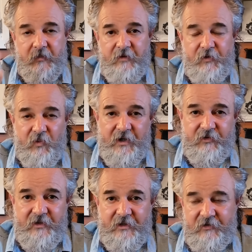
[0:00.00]
if you're
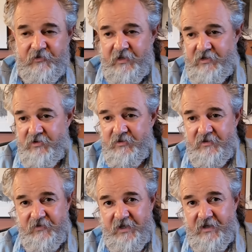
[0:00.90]
watching this and you're into
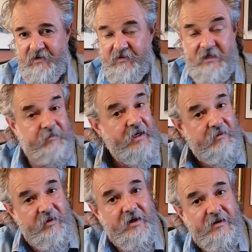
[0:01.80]
the van, keep that
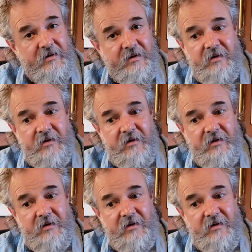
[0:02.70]
in mind.